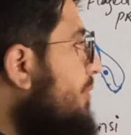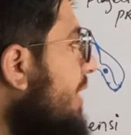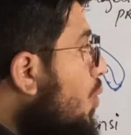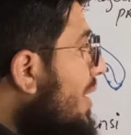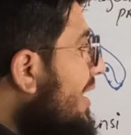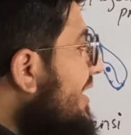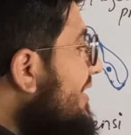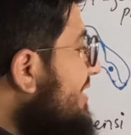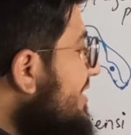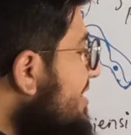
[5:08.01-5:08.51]

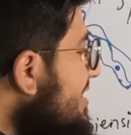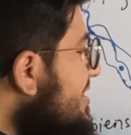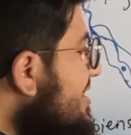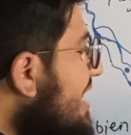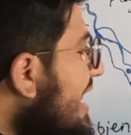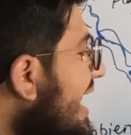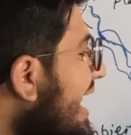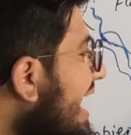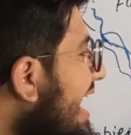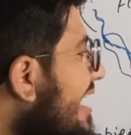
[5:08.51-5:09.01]
Well, this is
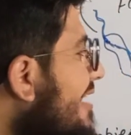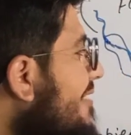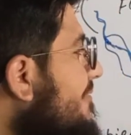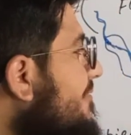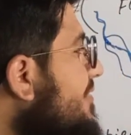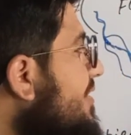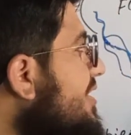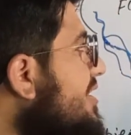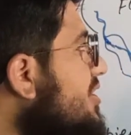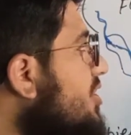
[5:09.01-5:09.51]

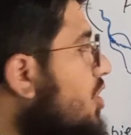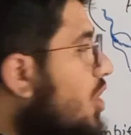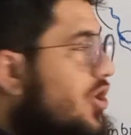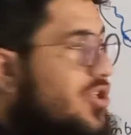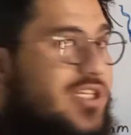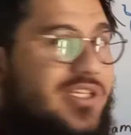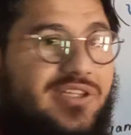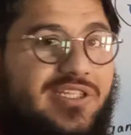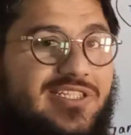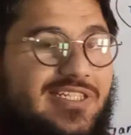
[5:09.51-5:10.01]
how it is
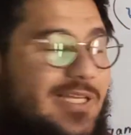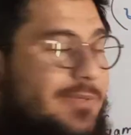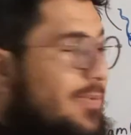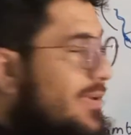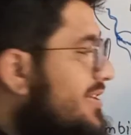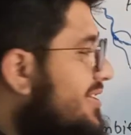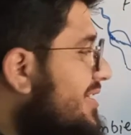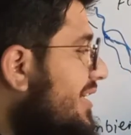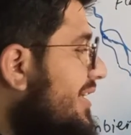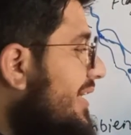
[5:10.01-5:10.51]
causing the
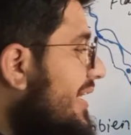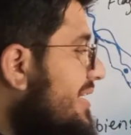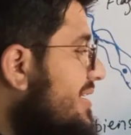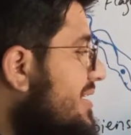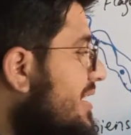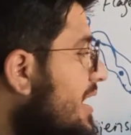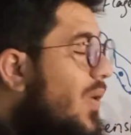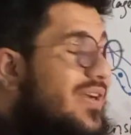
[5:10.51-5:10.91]
sleeping sickness.